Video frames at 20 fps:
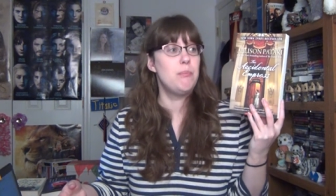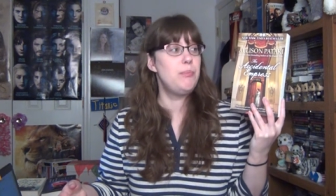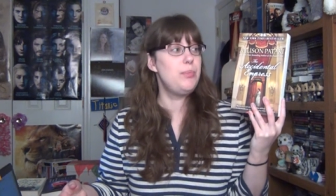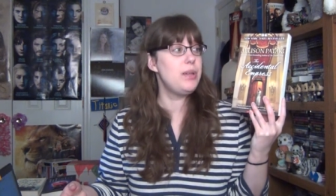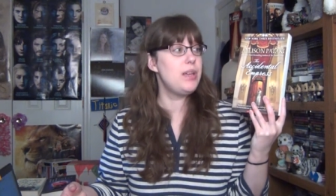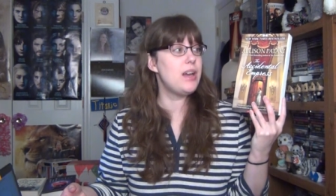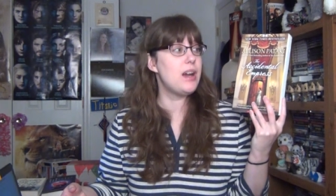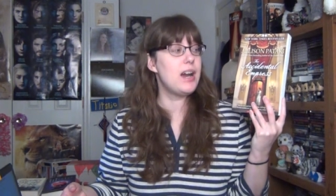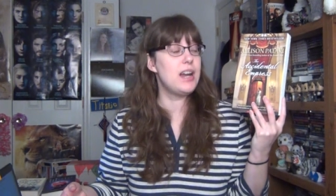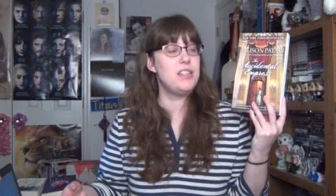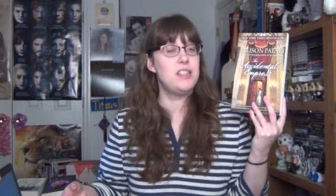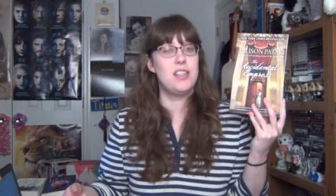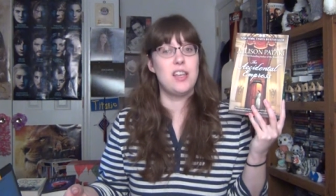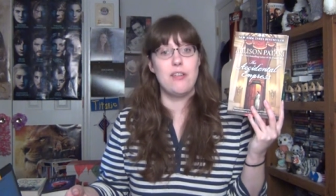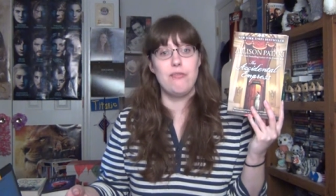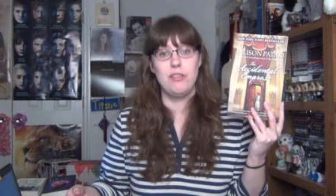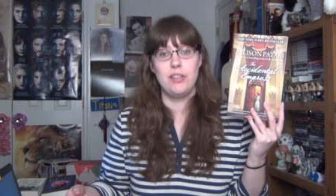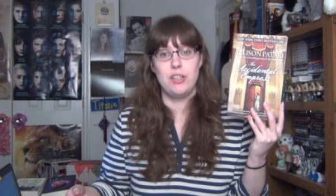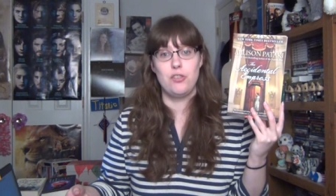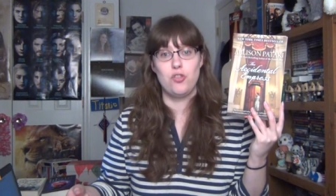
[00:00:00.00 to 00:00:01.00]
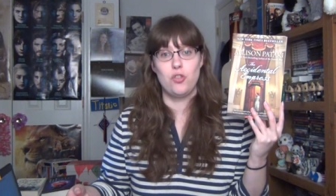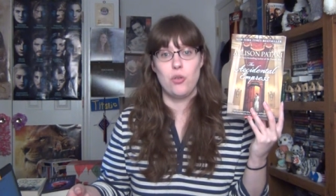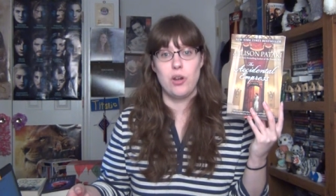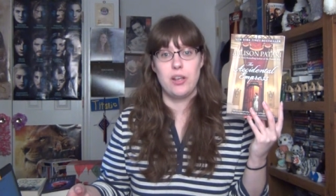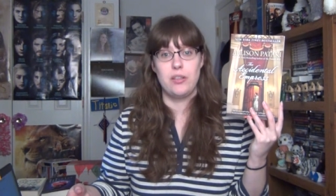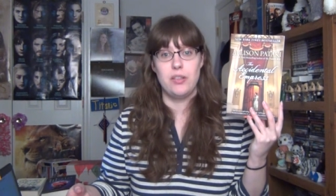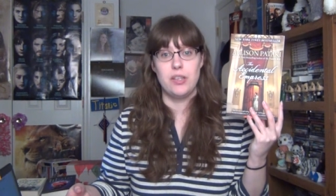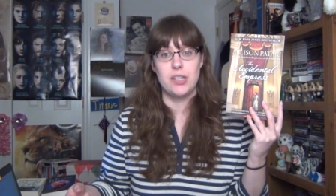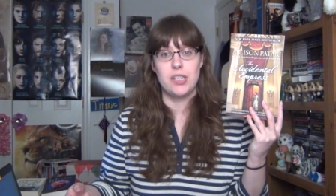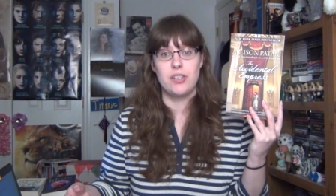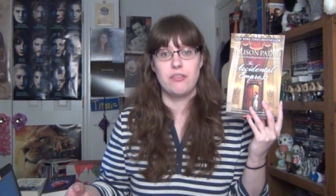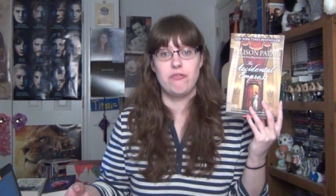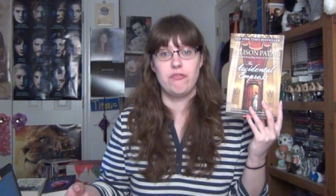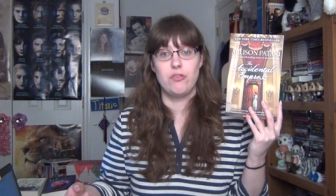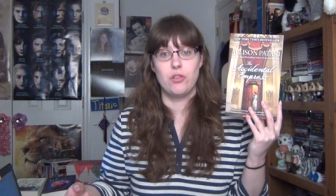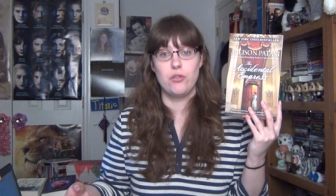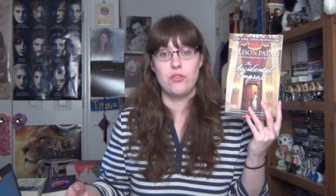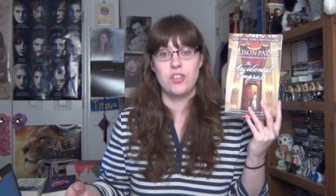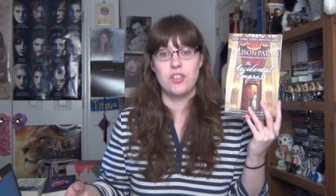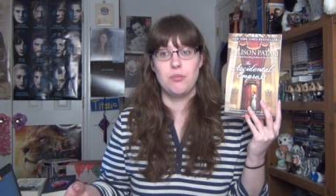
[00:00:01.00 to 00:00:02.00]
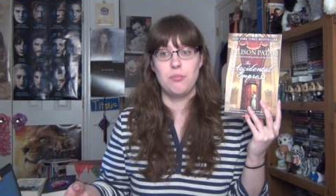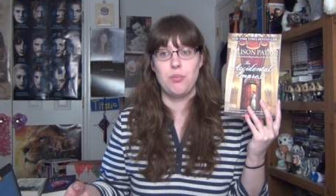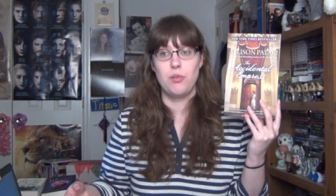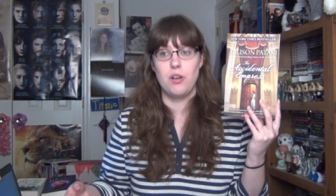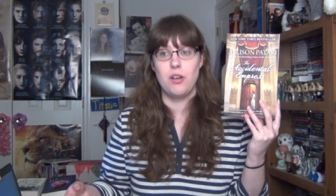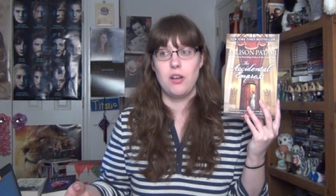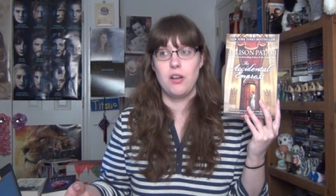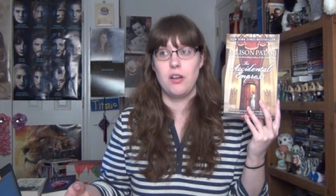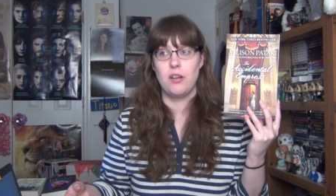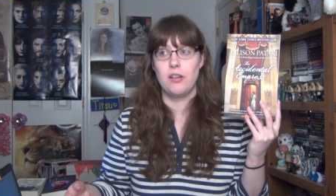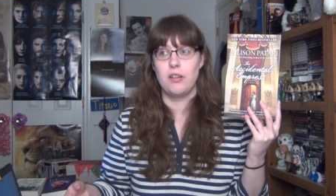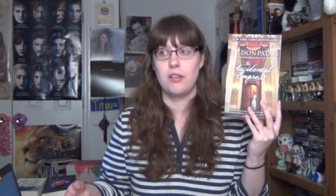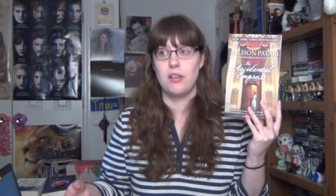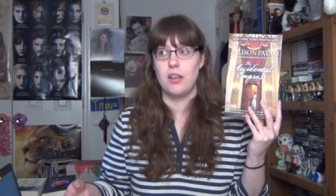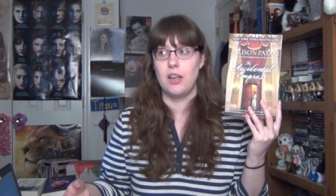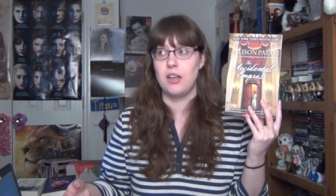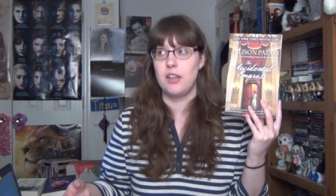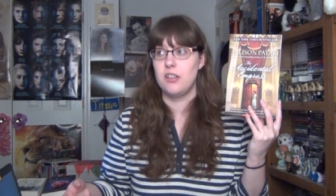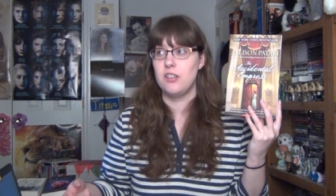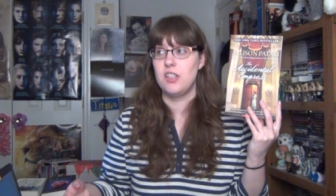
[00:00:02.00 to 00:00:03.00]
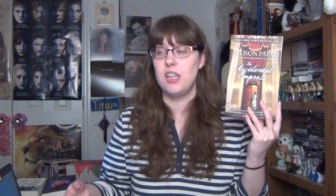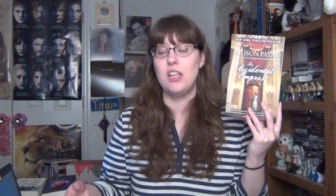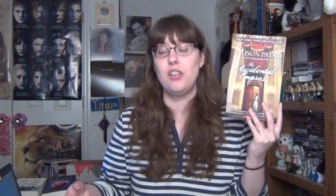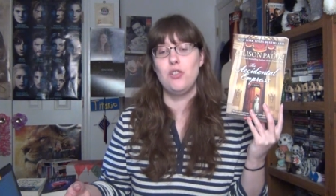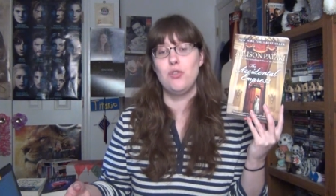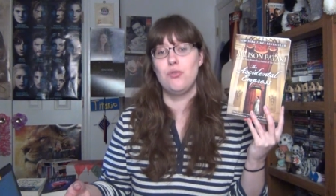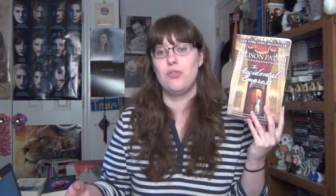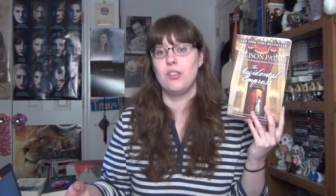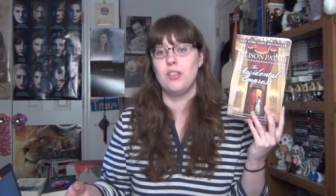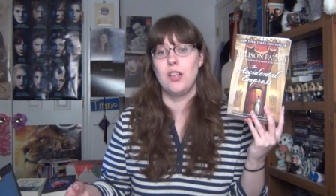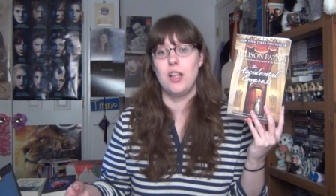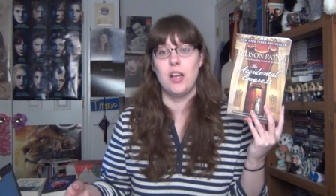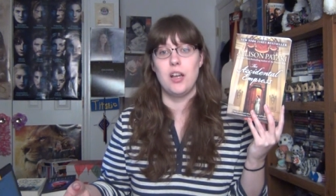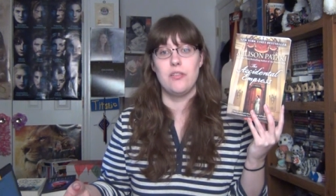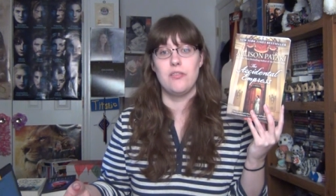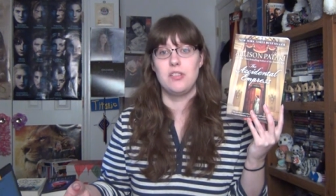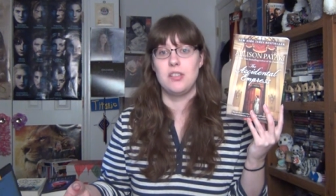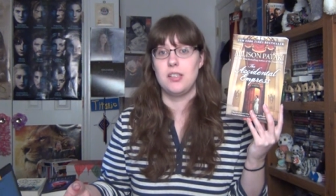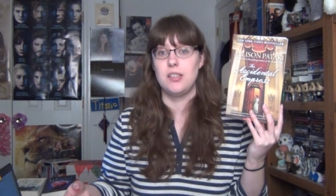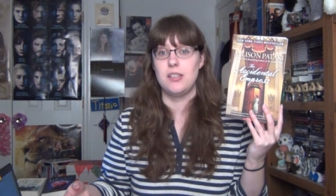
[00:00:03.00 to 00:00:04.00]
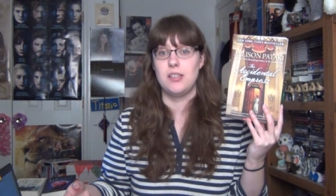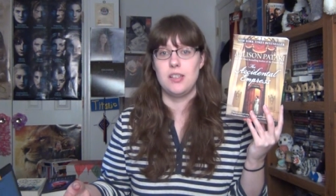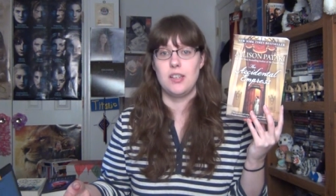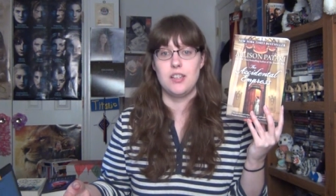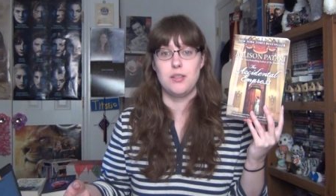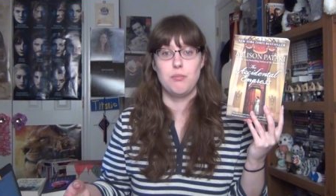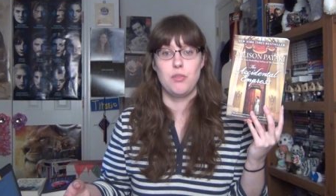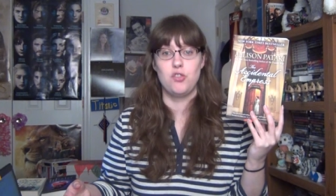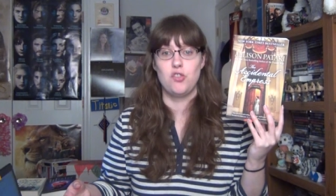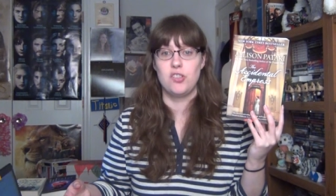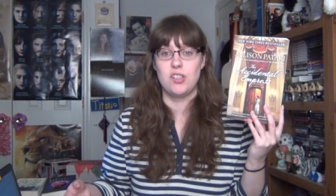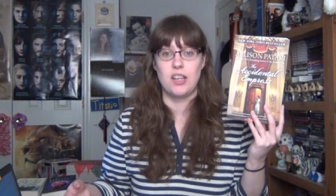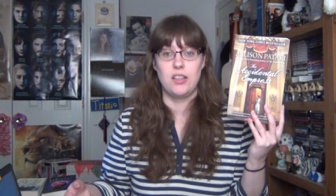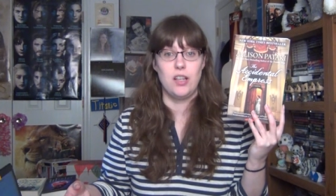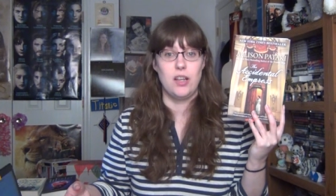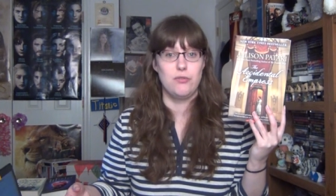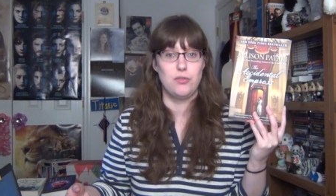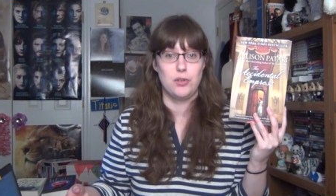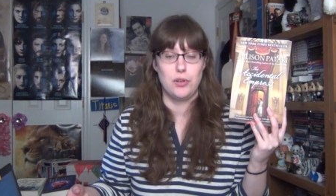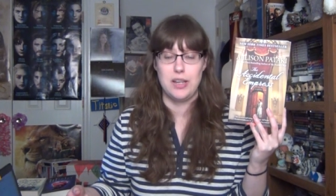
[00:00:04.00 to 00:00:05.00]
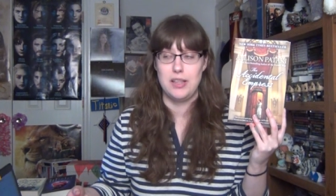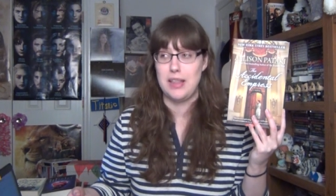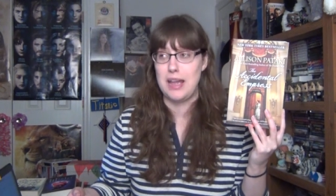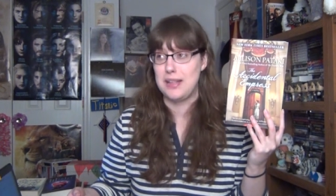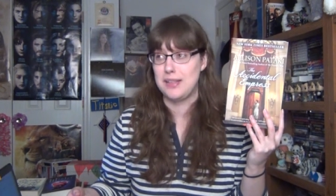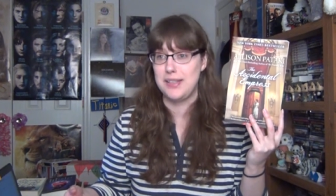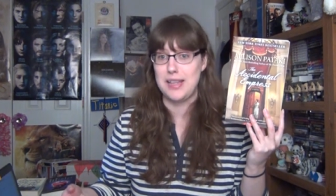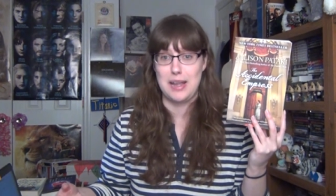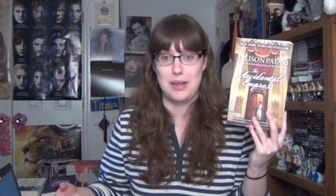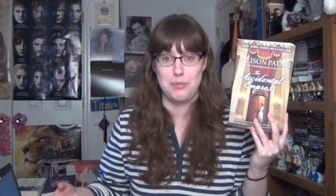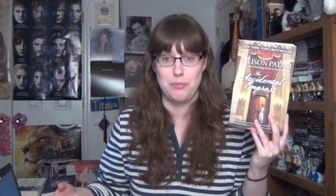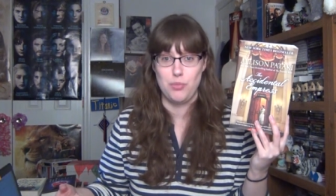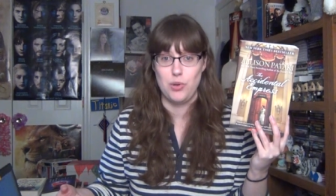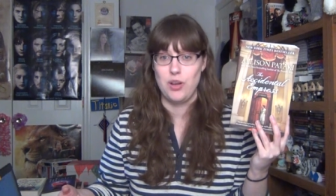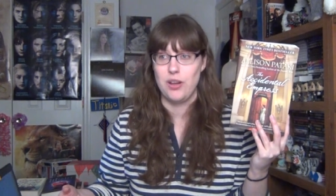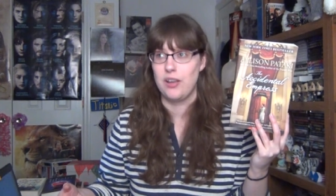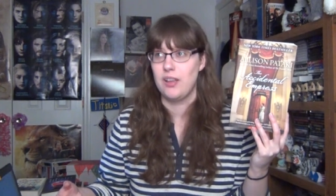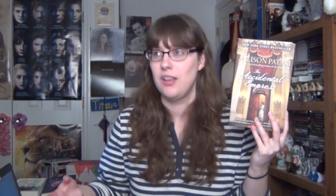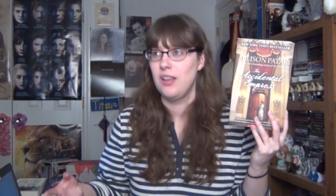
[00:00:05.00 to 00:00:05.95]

But yeah, I definitely enjoyed this first book, uh, continued to love Cece as much as I loved her in that second book.